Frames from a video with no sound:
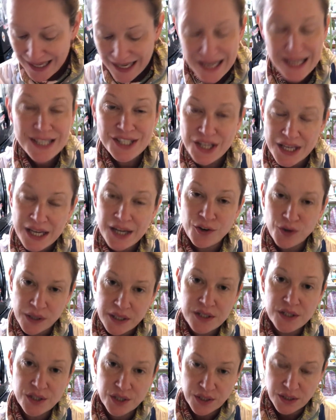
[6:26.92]
it
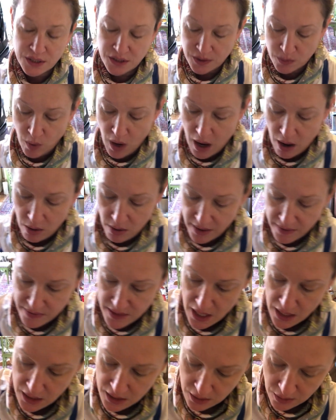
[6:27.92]
integrates just as well, and
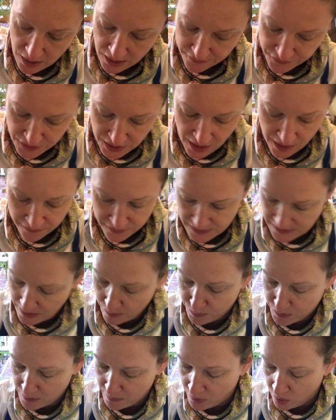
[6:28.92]
then I don't have to have a
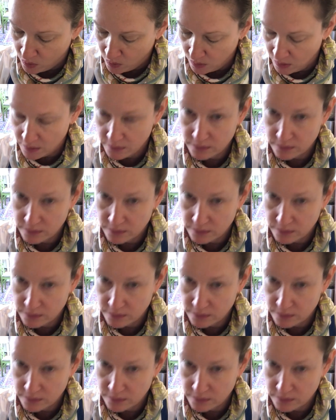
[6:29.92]
separate bowl.